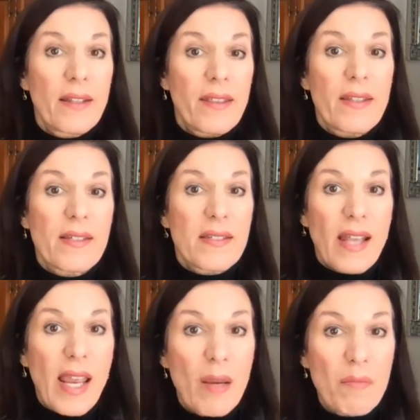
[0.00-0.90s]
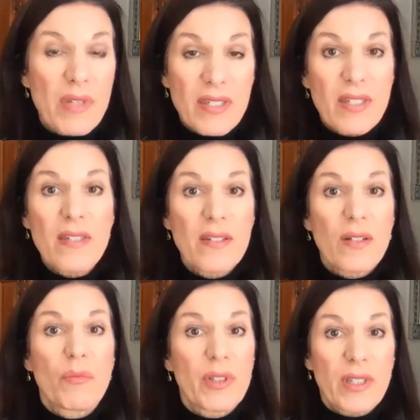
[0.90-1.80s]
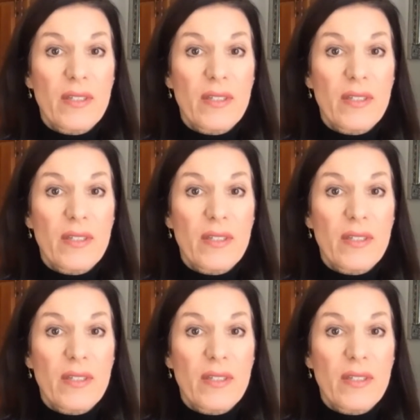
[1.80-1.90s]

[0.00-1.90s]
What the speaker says: the same system with the